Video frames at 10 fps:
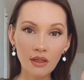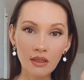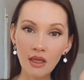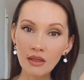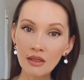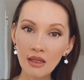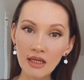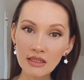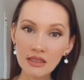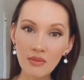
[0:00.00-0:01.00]

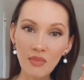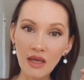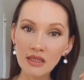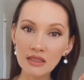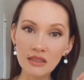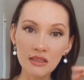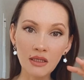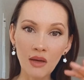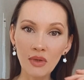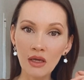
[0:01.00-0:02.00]
Nonetheless, the base is
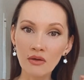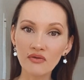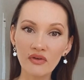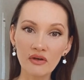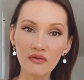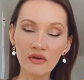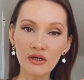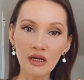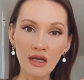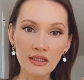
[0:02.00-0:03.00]
coming out very, very
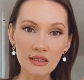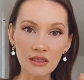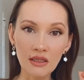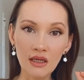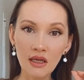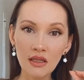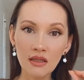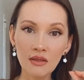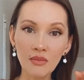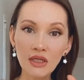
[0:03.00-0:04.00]
nicely.
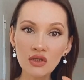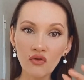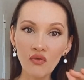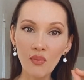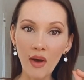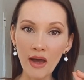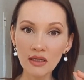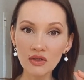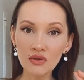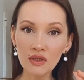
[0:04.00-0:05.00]
The mix of pine
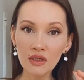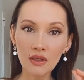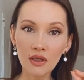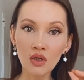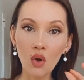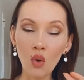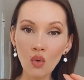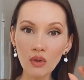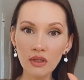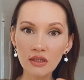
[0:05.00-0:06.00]
tree and
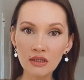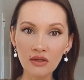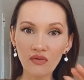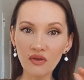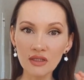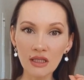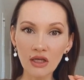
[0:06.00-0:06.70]
oak that feels like